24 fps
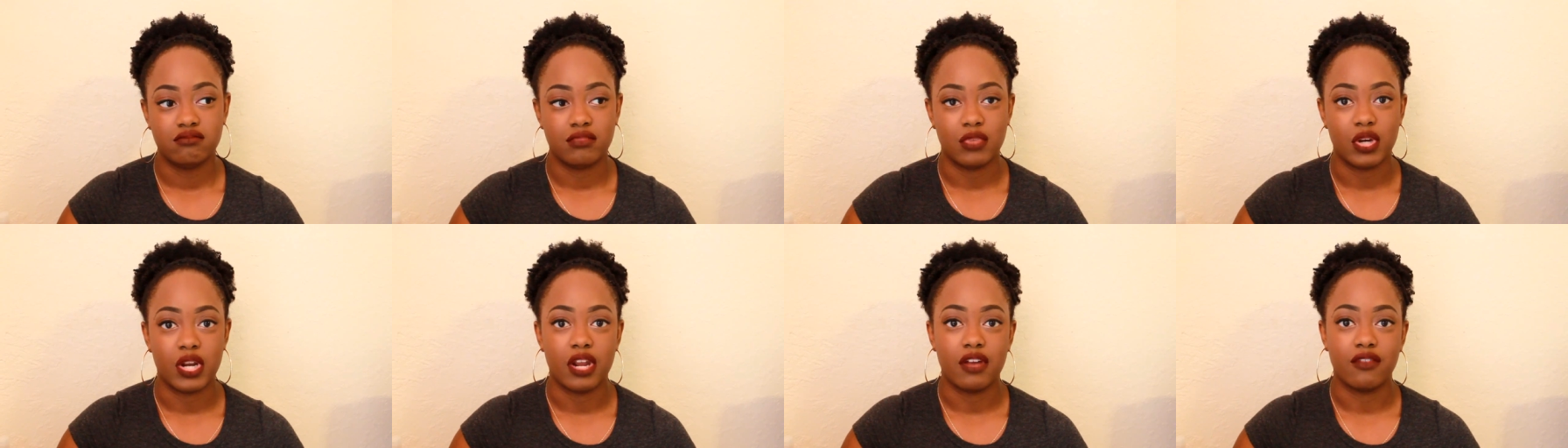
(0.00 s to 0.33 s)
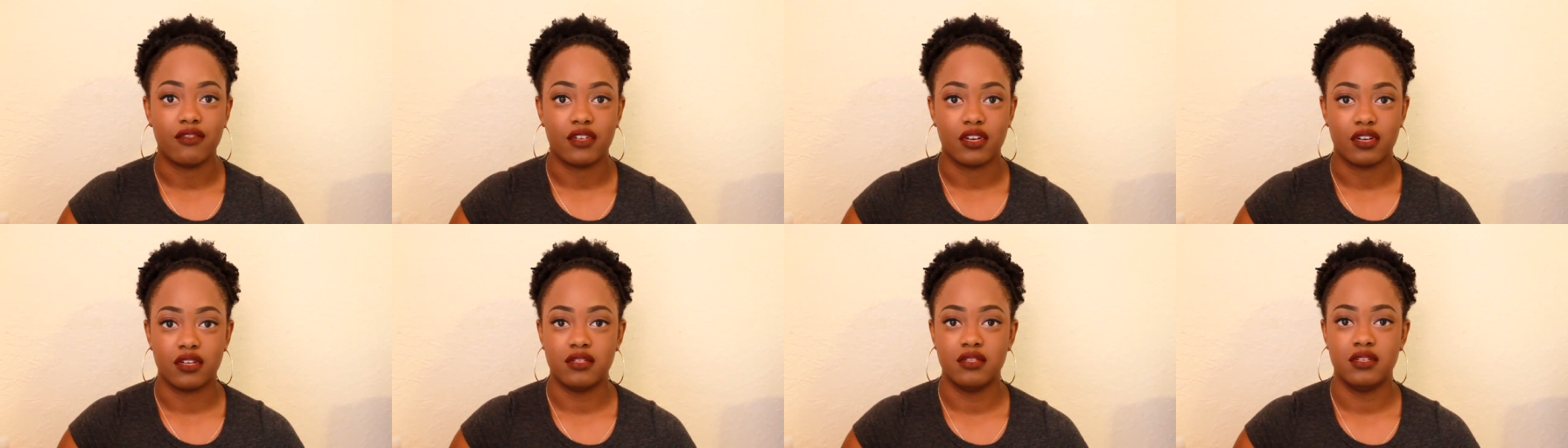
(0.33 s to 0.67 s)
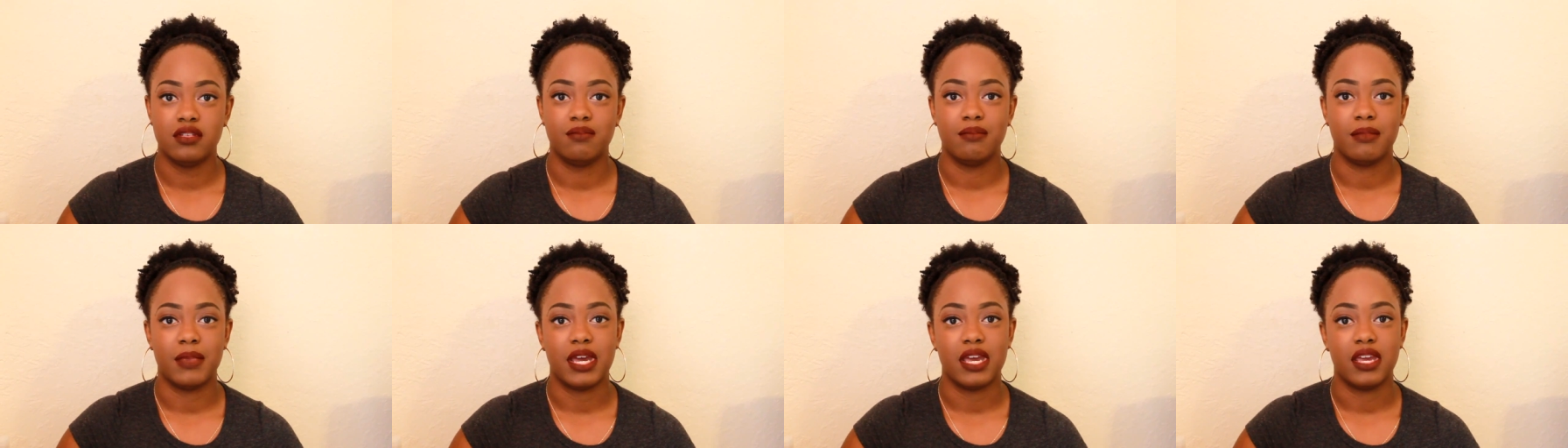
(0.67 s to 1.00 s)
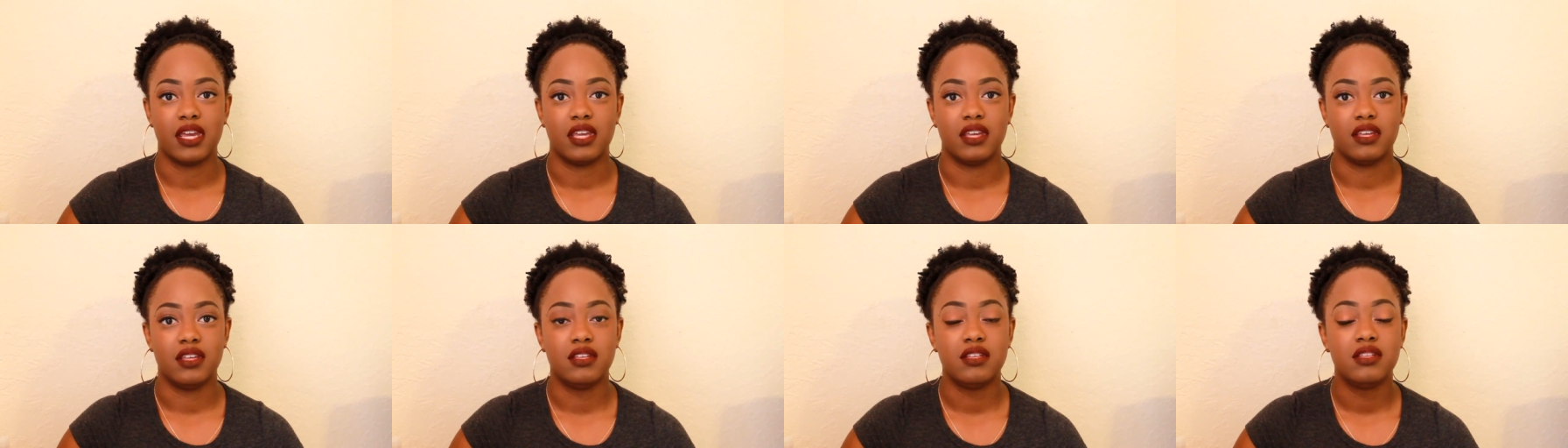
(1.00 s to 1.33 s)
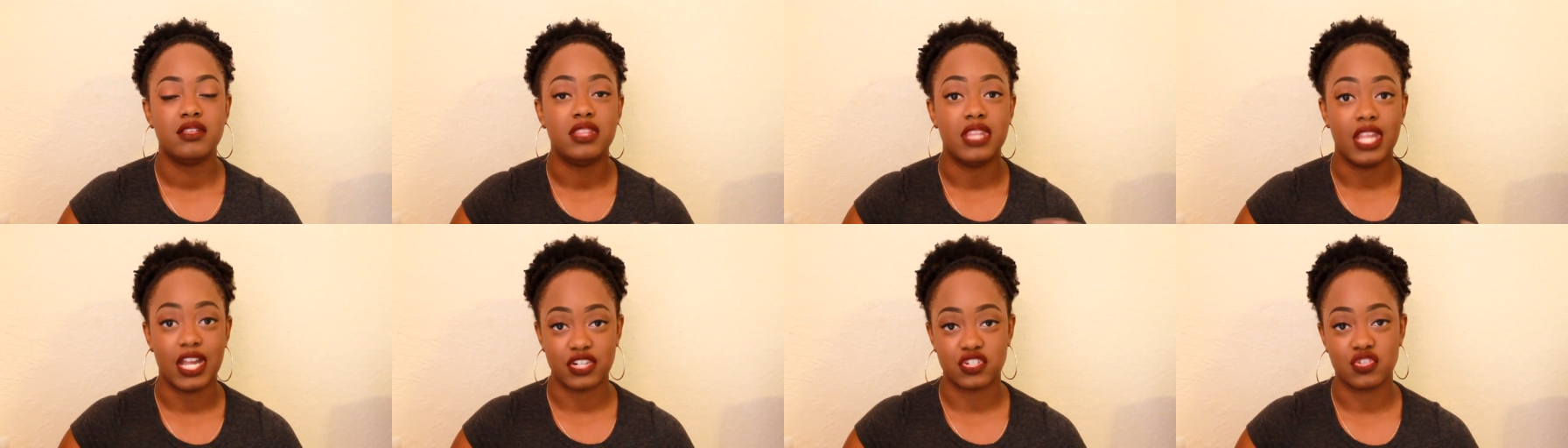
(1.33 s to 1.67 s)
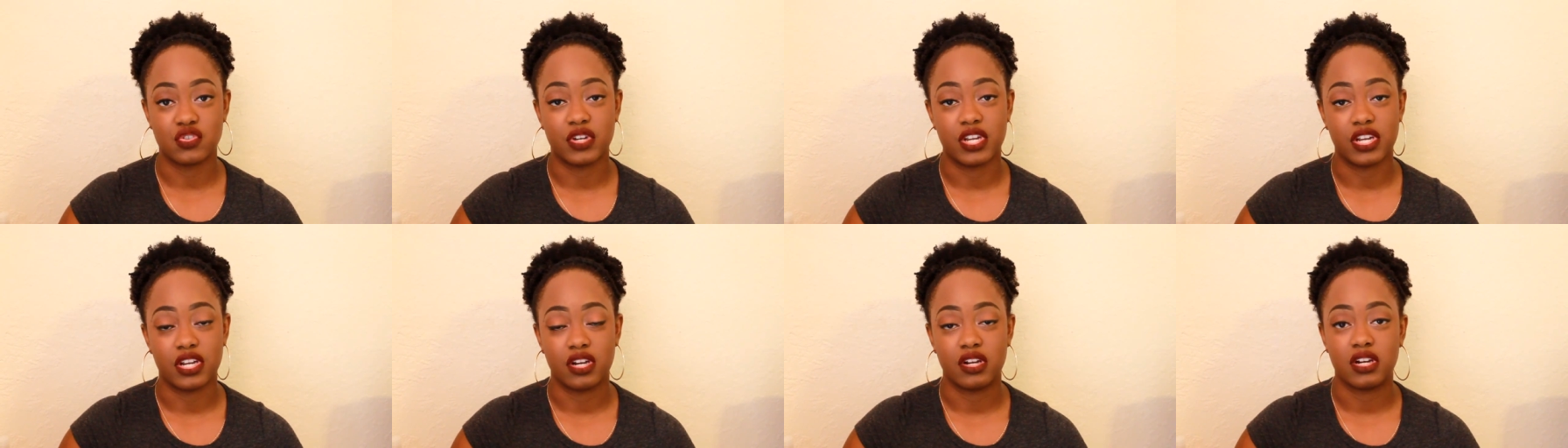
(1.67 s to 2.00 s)
whatever, my
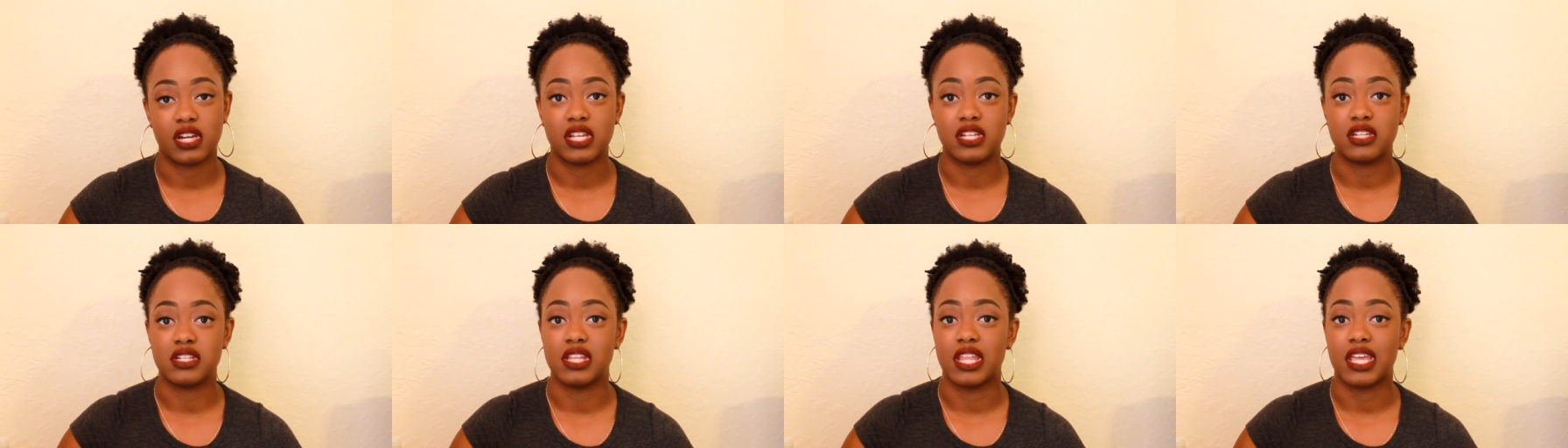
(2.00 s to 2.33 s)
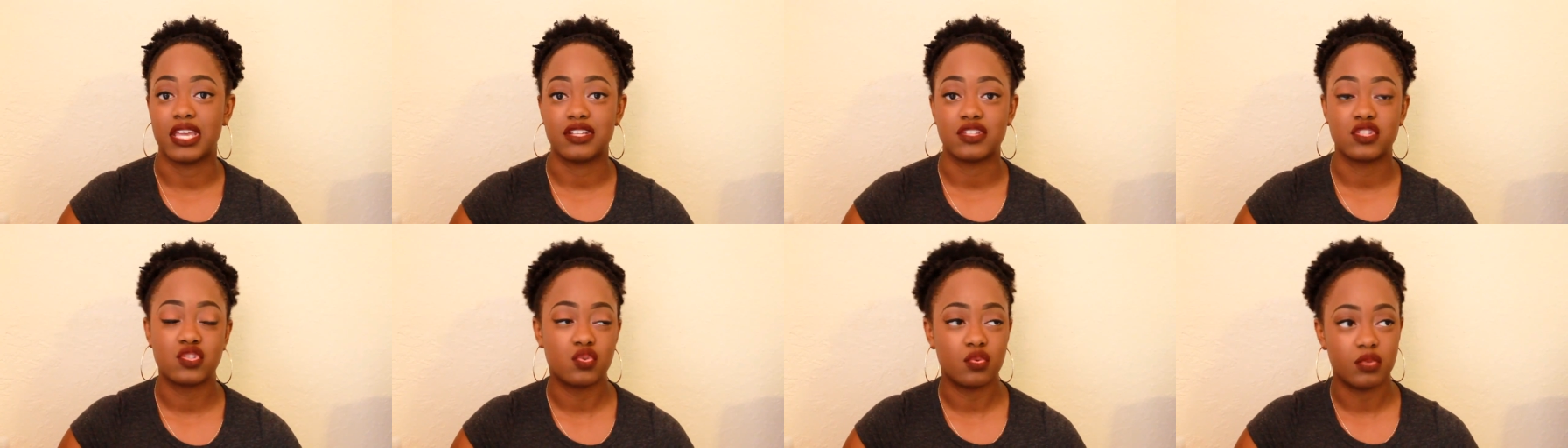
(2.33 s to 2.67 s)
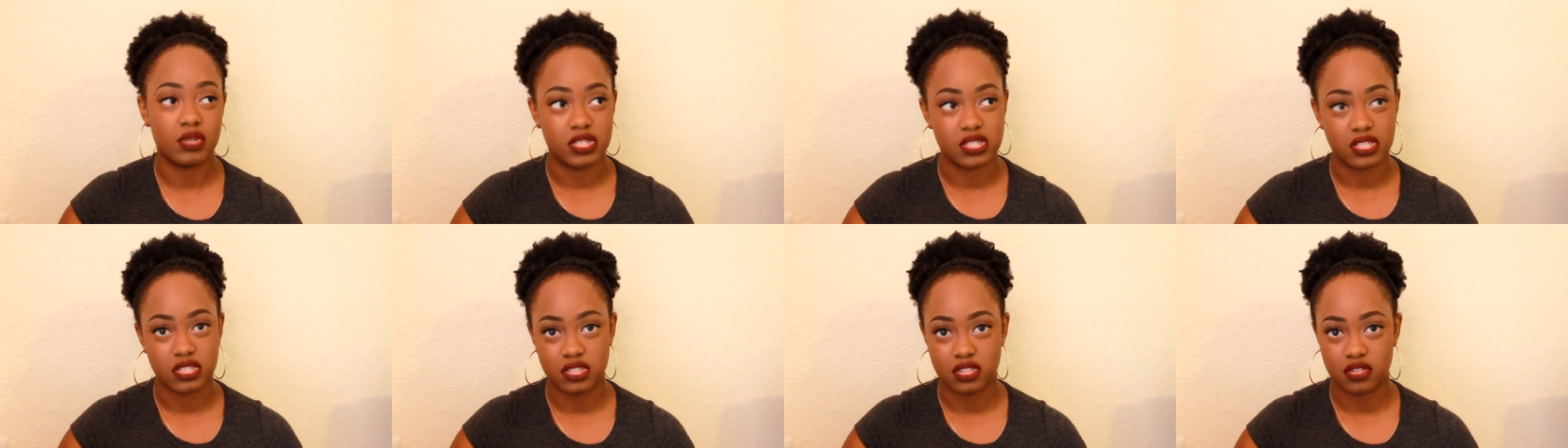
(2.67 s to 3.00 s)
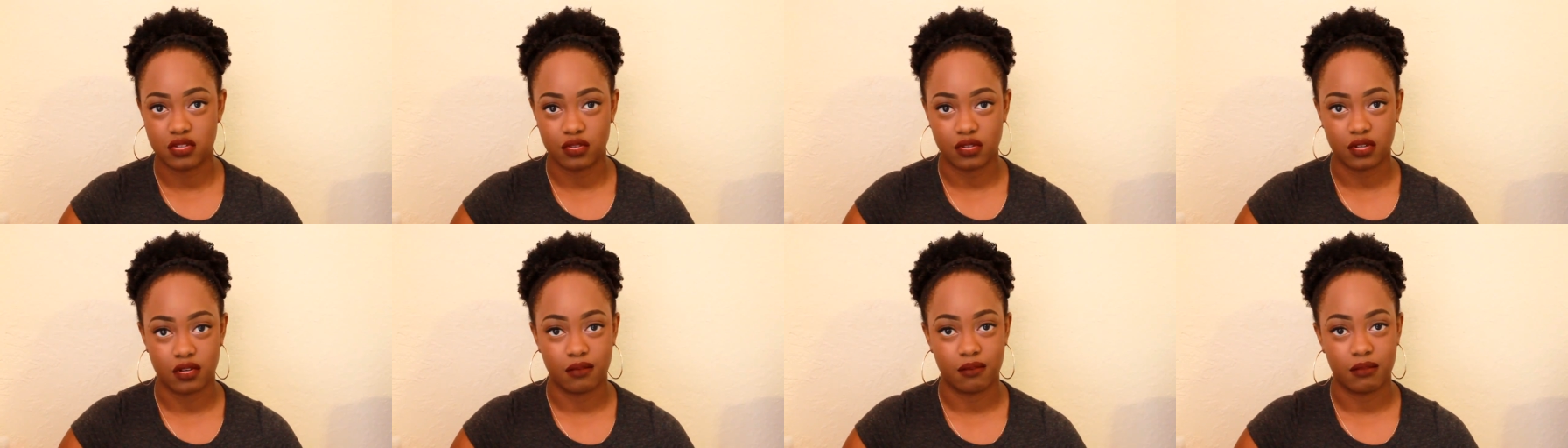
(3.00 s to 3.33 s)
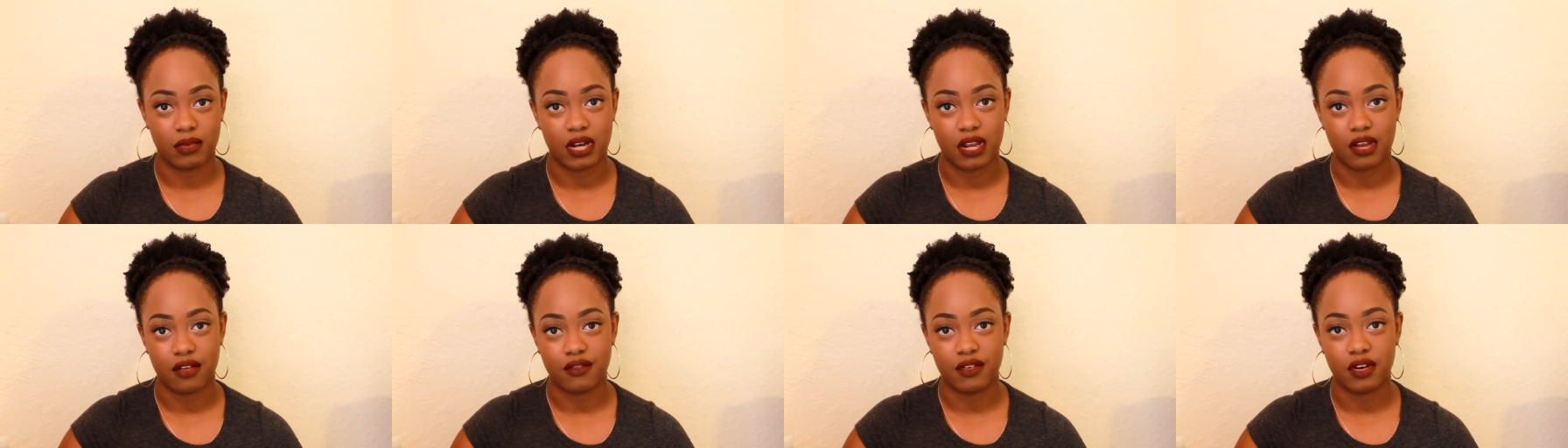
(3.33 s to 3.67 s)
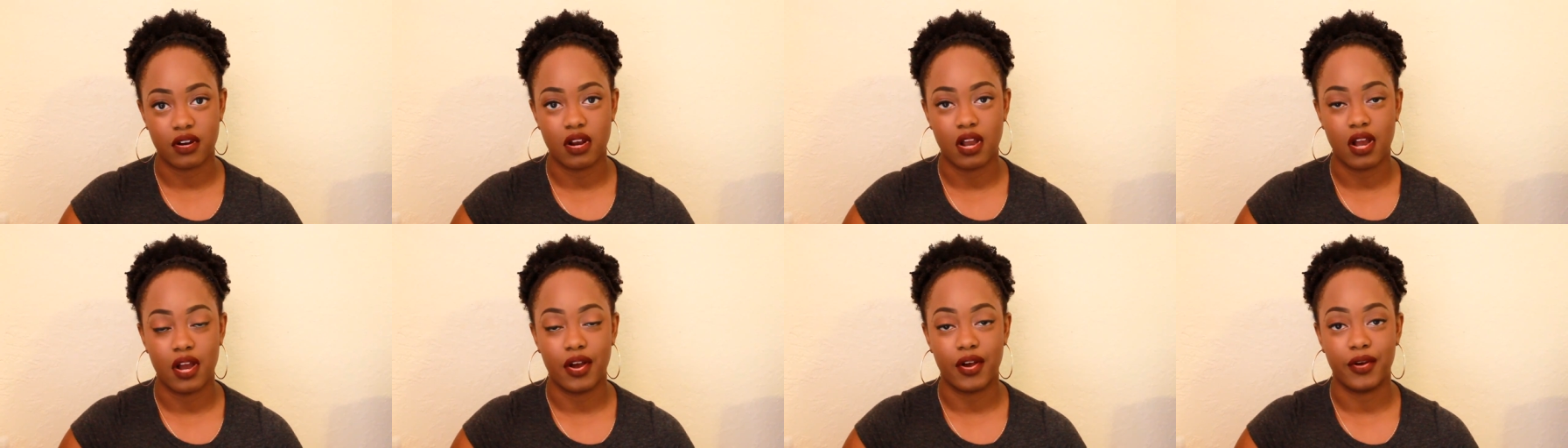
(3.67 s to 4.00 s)
natural hair in like twist or
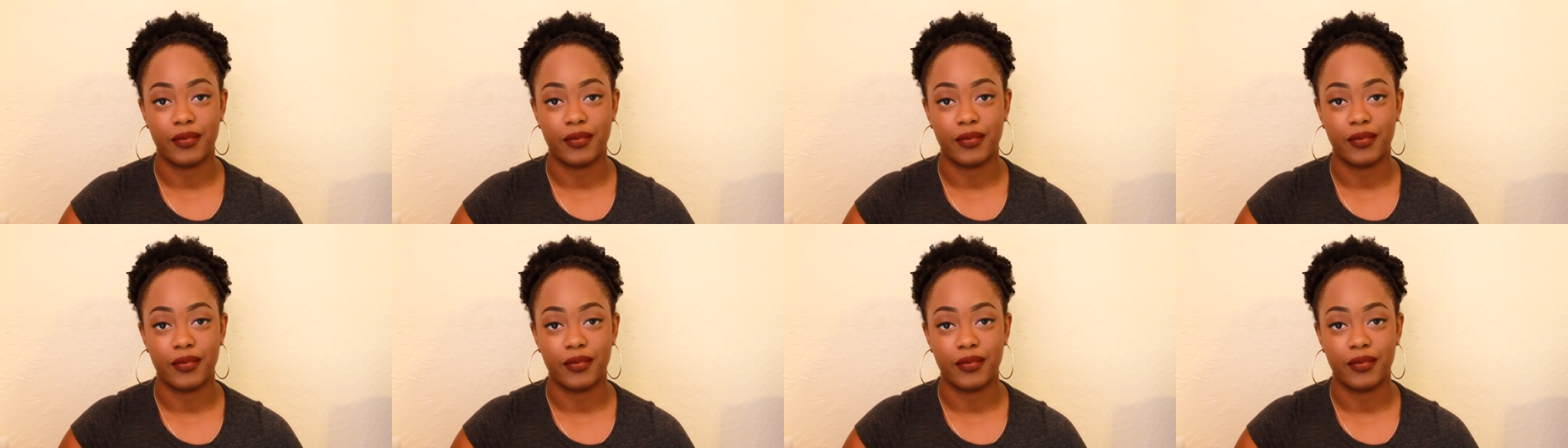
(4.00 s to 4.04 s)
whatever.